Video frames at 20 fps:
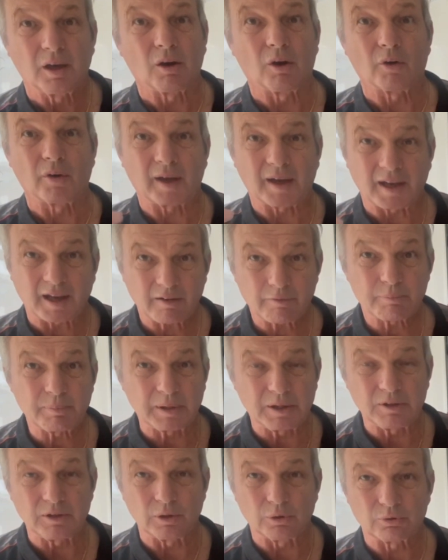or I have
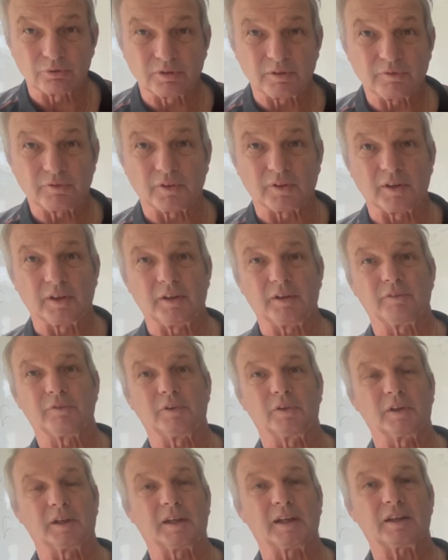been using for
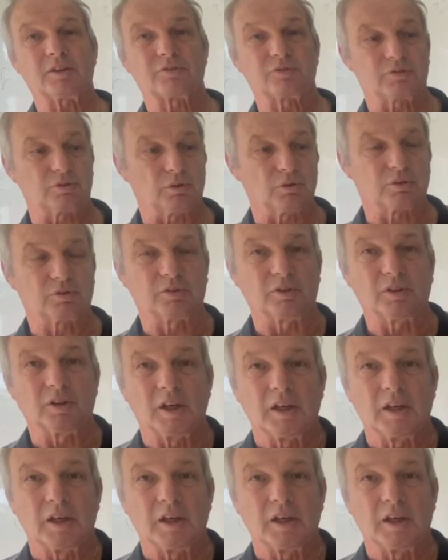the last sort of